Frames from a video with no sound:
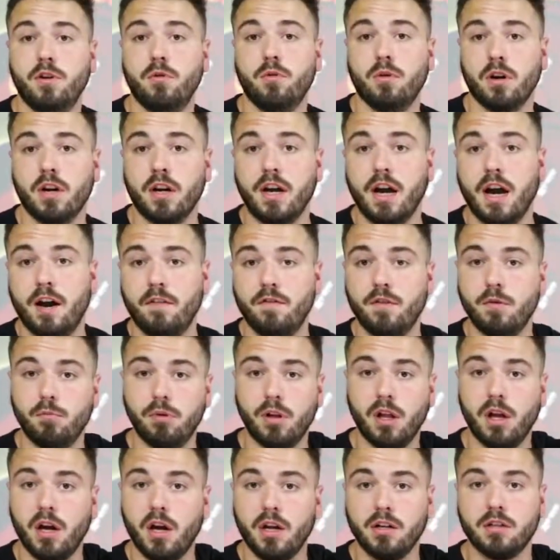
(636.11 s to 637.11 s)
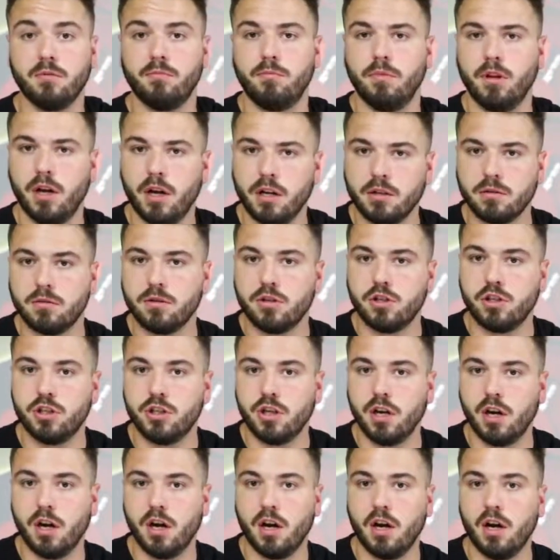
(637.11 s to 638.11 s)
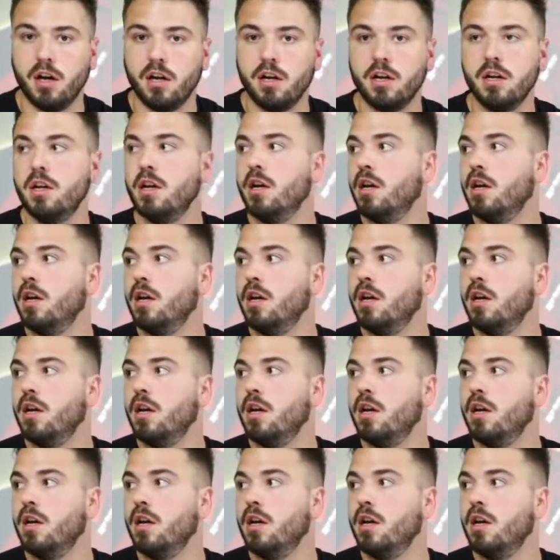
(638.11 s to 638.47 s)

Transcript: you were to have the blinds would shut,